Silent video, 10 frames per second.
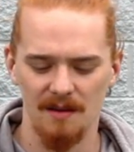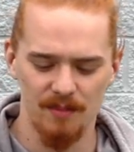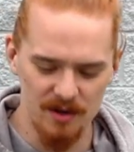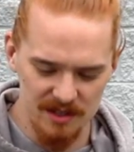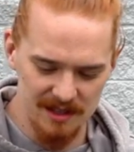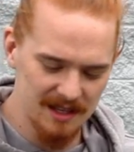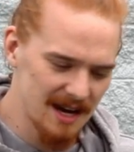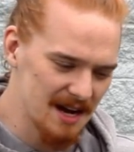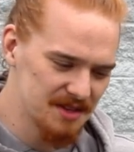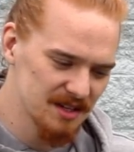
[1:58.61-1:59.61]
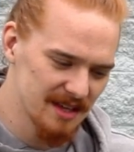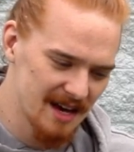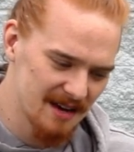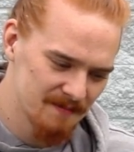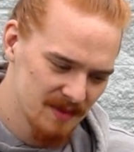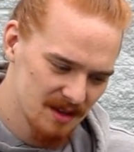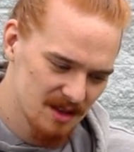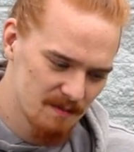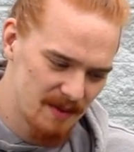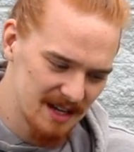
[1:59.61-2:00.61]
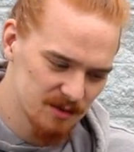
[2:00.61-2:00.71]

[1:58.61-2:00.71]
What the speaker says: Personally, I think that the best